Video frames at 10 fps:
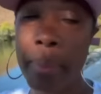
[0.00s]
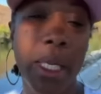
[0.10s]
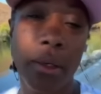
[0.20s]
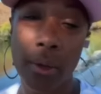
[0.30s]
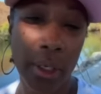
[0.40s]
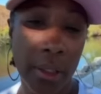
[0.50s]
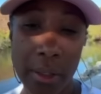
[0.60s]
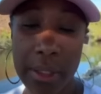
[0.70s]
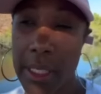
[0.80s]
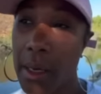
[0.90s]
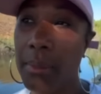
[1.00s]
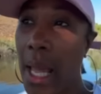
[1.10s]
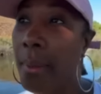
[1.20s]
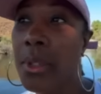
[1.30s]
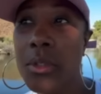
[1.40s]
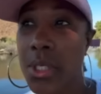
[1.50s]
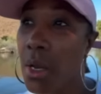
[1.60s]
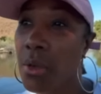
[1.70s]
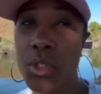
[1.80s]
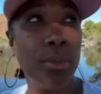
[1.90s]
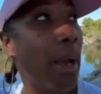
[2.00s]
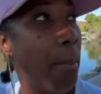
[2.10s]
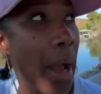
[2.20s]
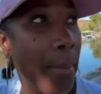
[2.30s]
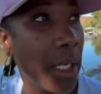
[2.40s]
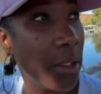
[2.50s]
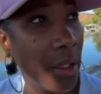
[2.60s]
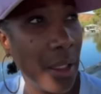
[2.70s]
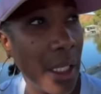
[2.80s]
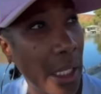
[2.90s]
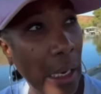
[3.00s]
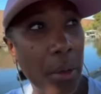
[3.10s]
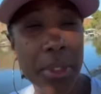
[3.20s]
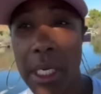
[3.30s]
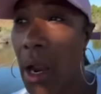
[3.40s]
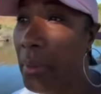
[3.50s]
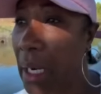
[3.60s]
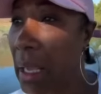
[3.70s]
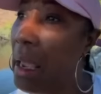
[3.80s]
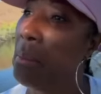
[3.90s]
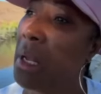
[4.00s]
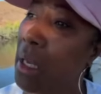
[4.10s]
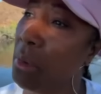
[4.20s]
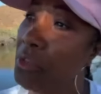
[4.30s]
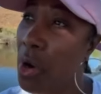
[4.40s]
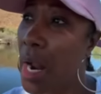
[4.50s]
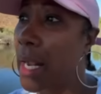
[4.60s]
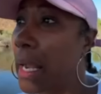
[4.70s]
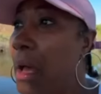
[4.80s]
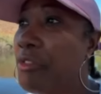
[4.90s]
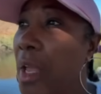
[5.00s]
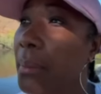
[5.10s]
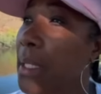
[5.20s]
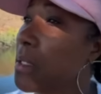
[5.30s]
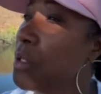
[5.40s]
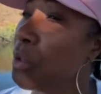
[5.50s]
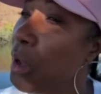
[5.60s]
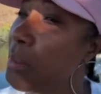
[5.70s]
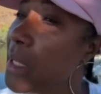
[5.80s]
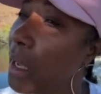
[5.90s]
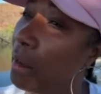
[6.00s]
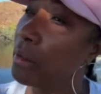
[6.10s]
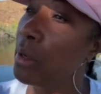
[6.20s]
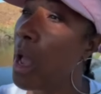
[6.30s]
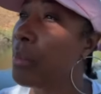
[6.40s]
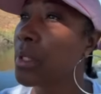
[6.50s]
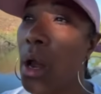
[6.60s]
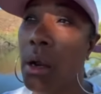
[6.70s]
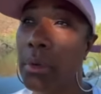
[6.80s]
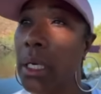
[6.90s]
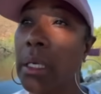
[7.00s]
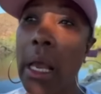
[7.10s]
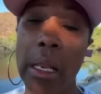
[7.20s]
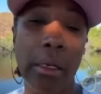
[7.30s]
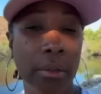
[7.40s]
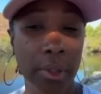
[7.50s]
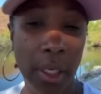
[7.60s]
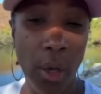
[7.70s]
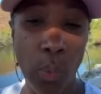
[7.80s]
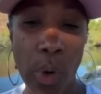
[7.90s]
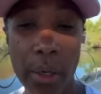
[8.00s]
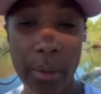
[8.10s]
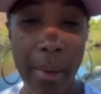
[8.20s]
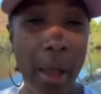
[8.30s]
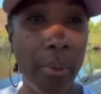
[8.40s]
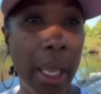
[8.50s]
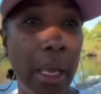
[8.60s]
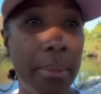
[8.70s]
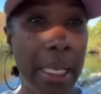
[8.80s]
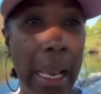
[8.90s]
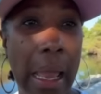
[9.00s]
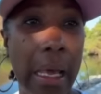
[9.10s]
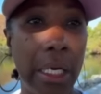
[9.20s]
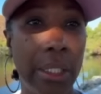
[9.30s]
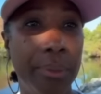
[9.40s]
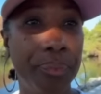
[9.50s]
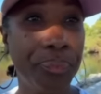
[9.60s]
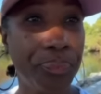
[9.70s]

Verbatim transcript: We've been doing a little something. Like Blue told you, my mama didn't need help. She already had money before I got famous. You know what I'm saying? So I was already kind of working my way up the ladder.